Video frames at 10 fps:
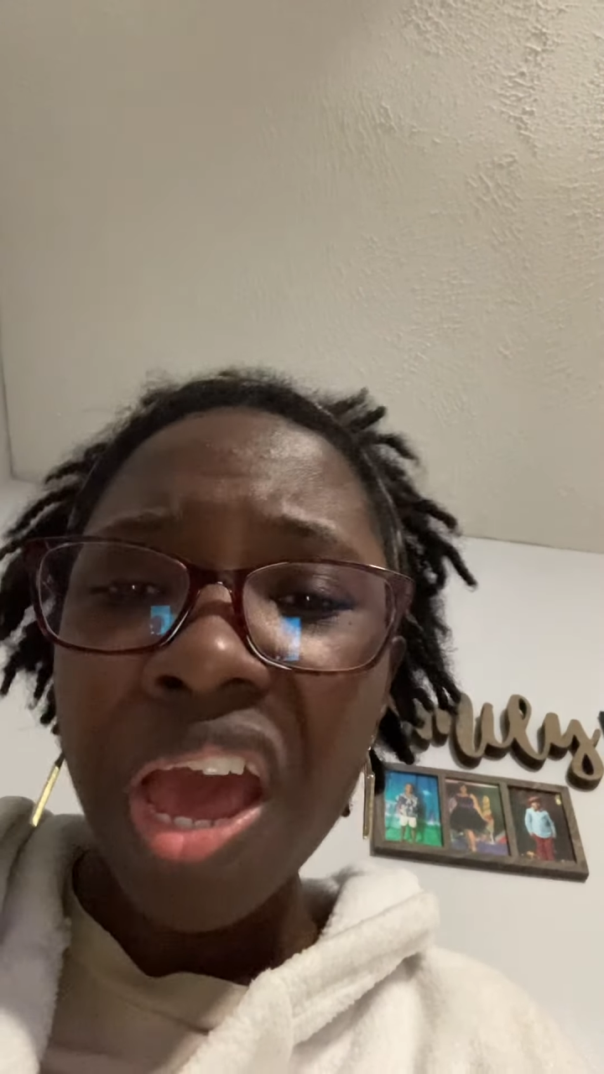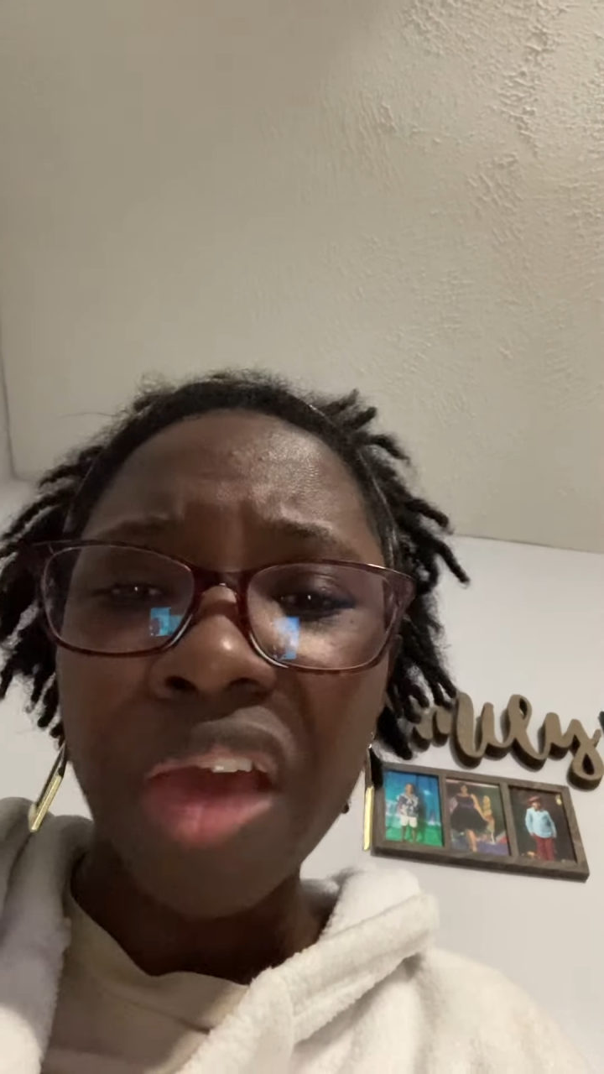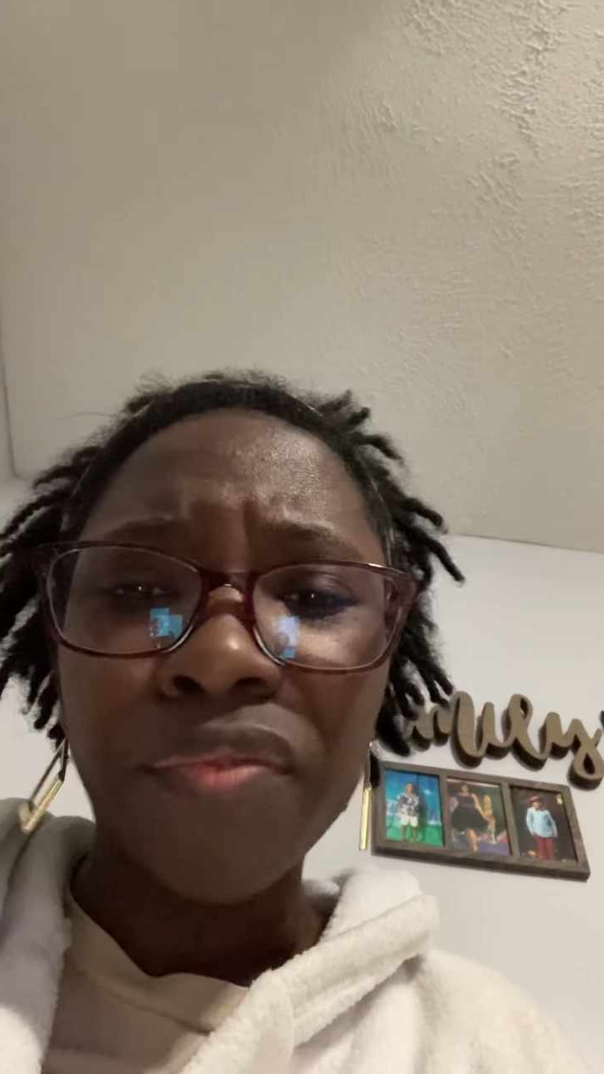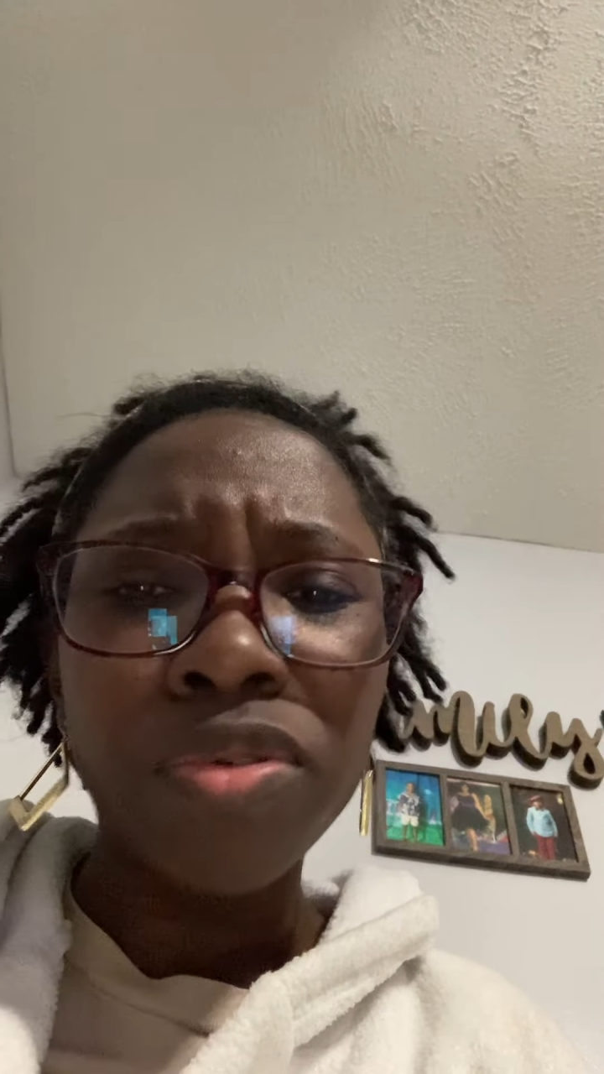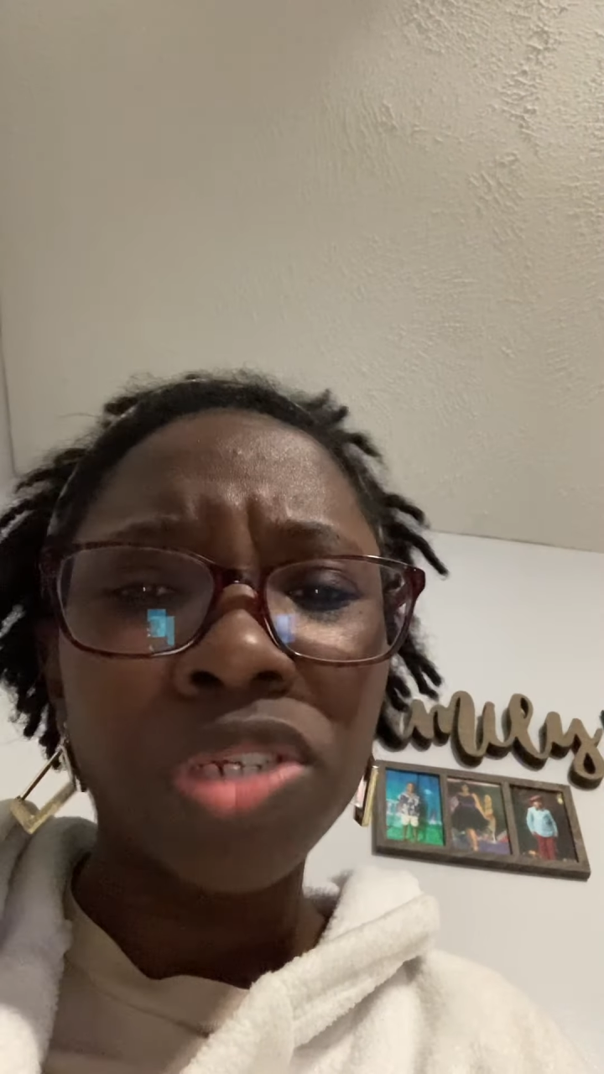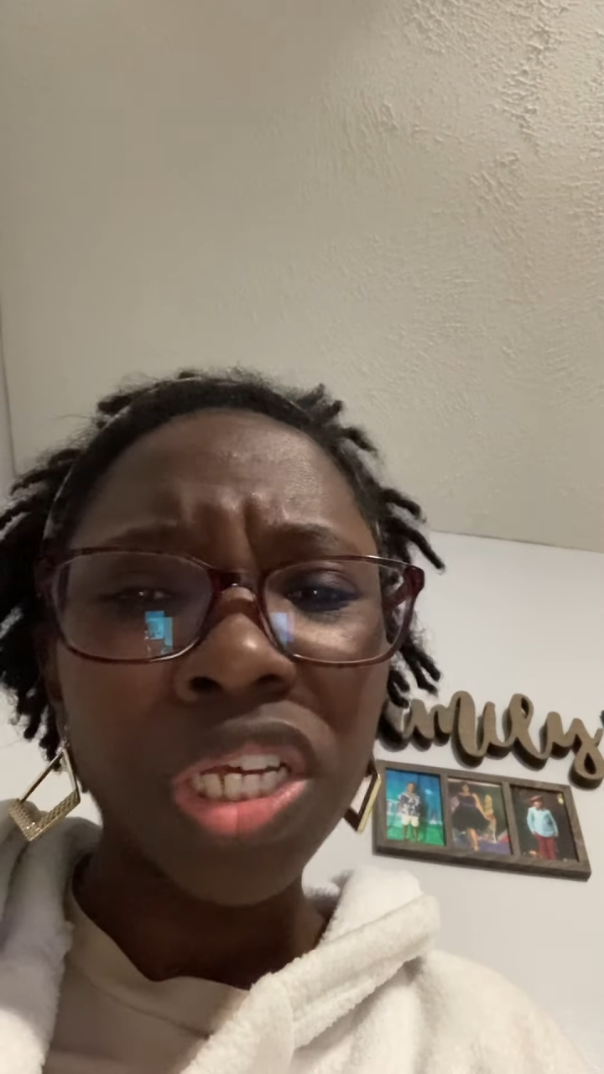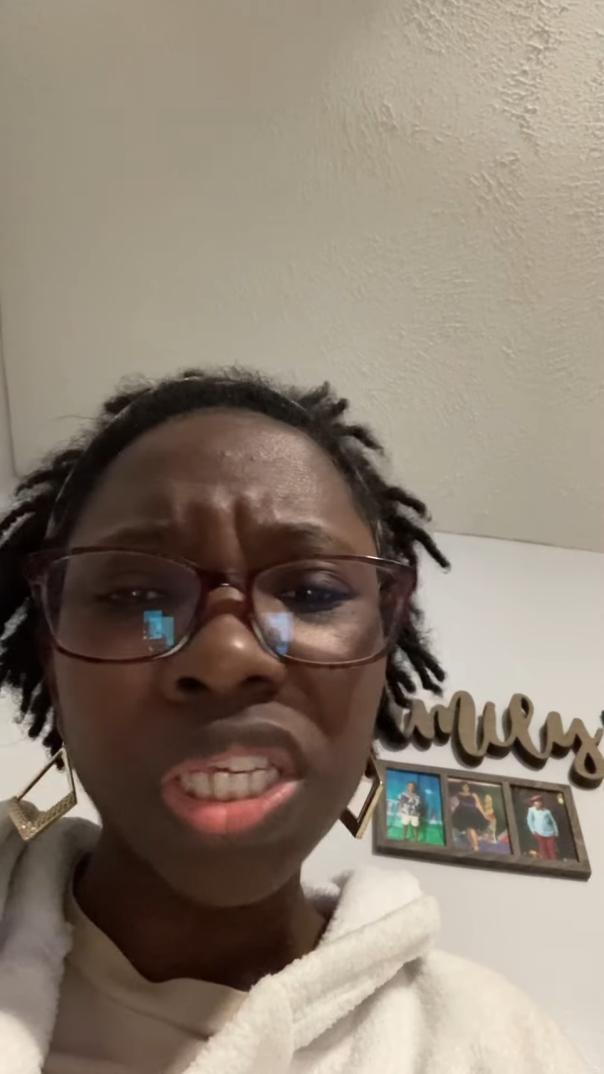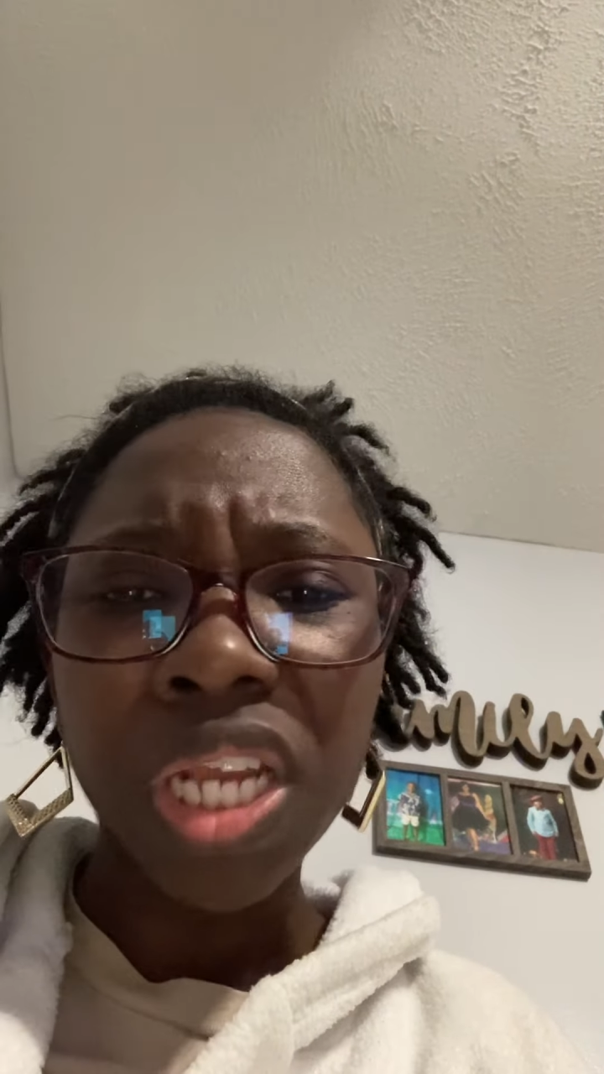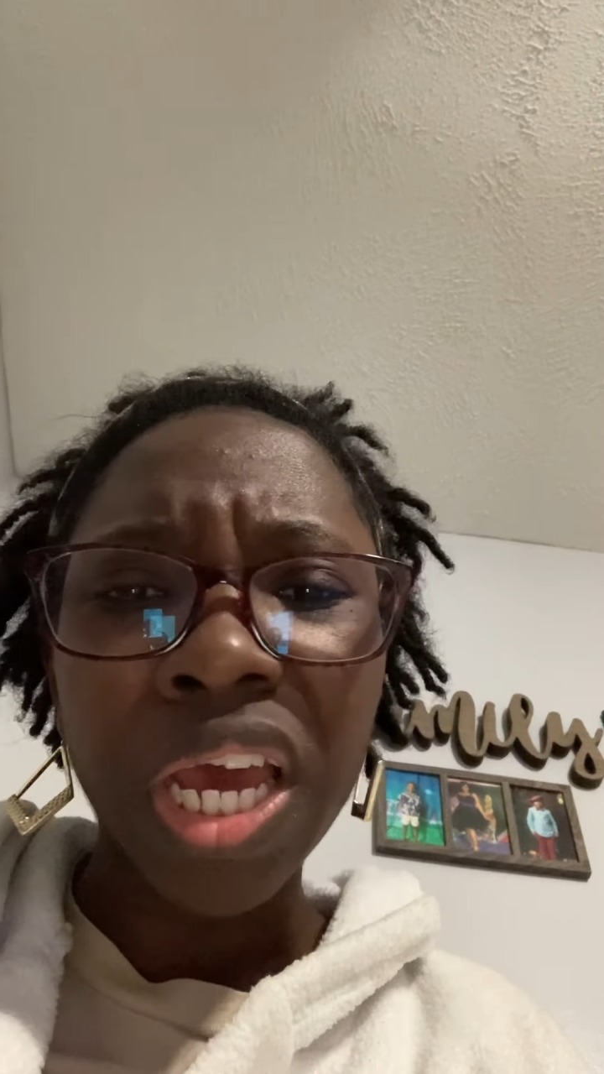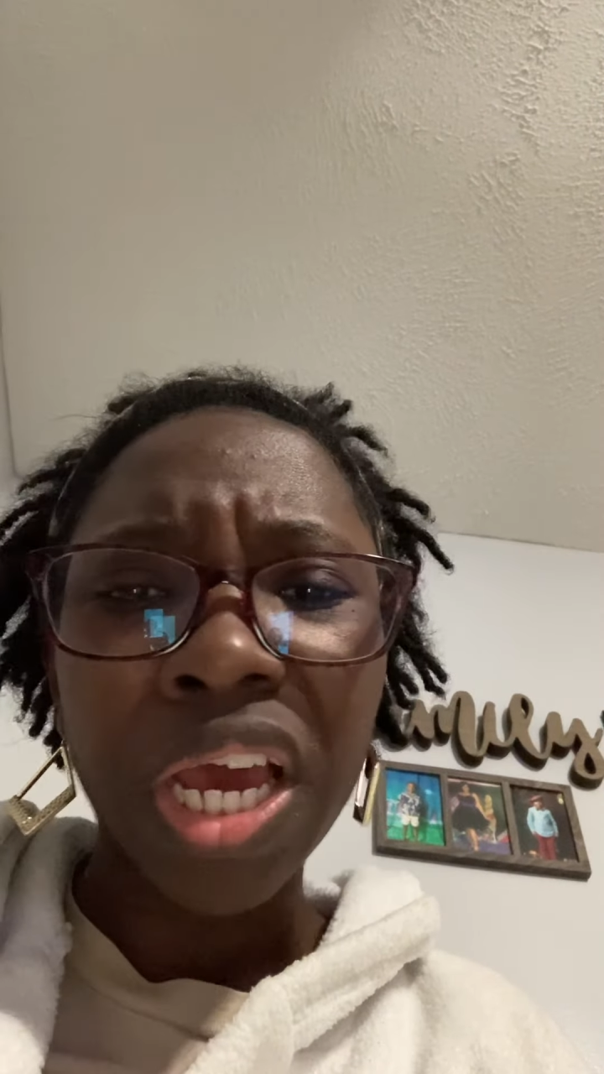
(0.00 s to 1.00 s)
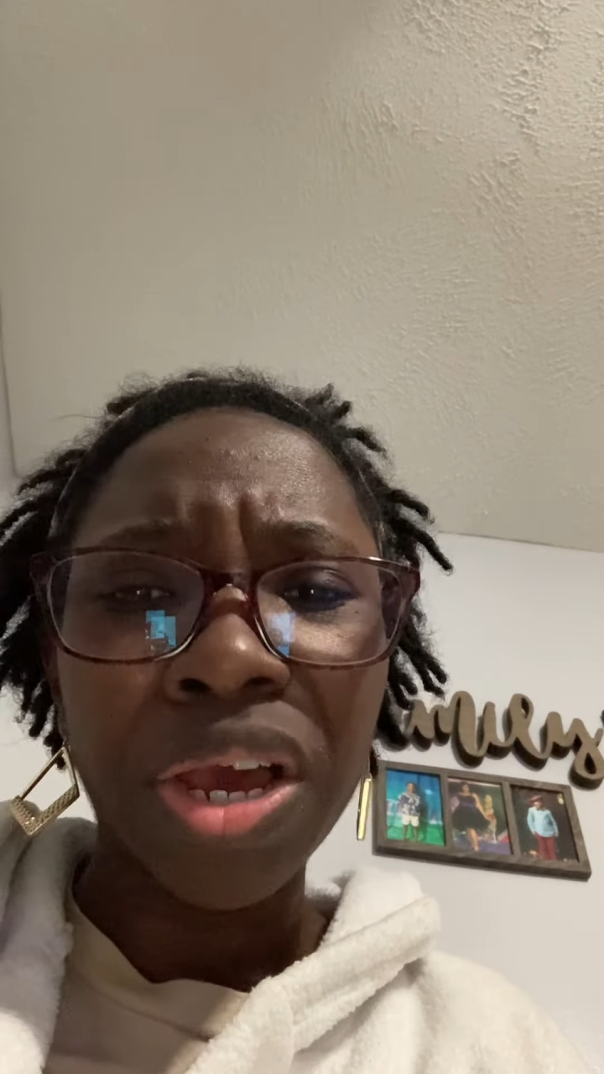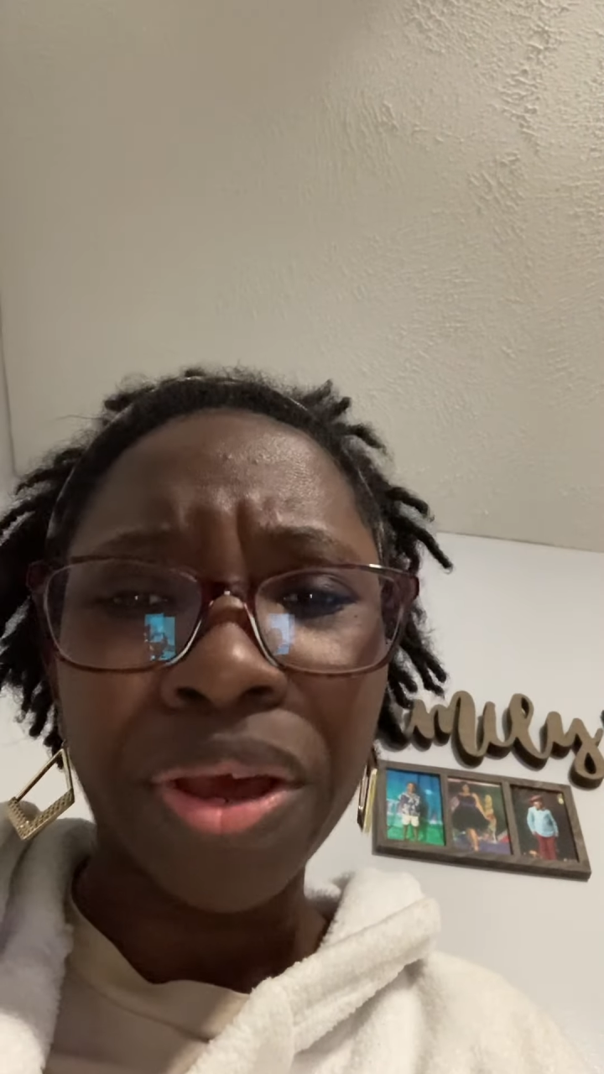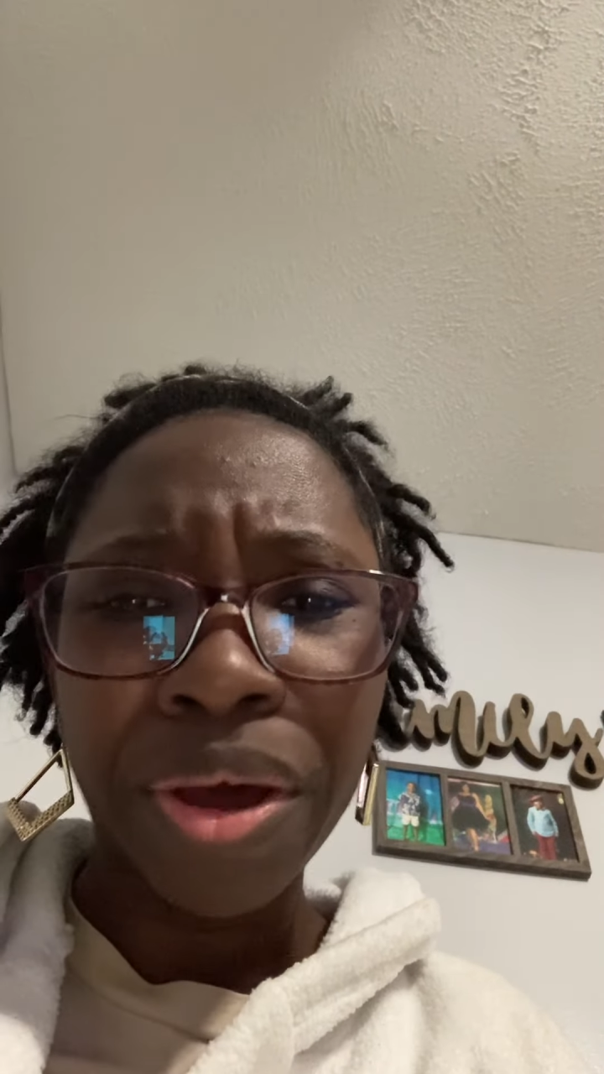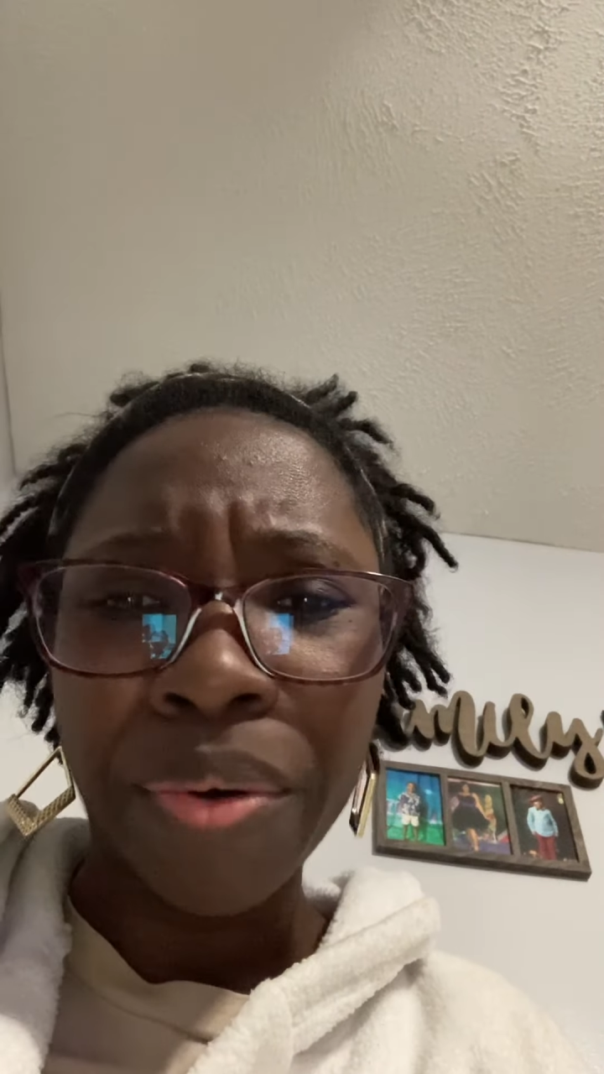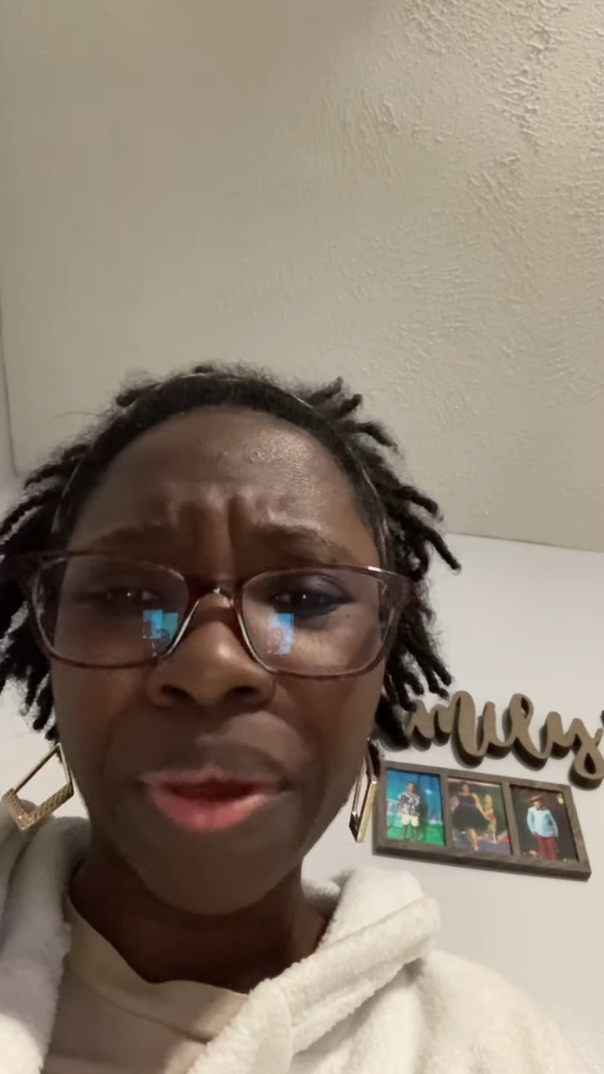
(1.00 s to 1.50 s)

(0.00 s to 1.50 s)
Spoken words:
If you just let go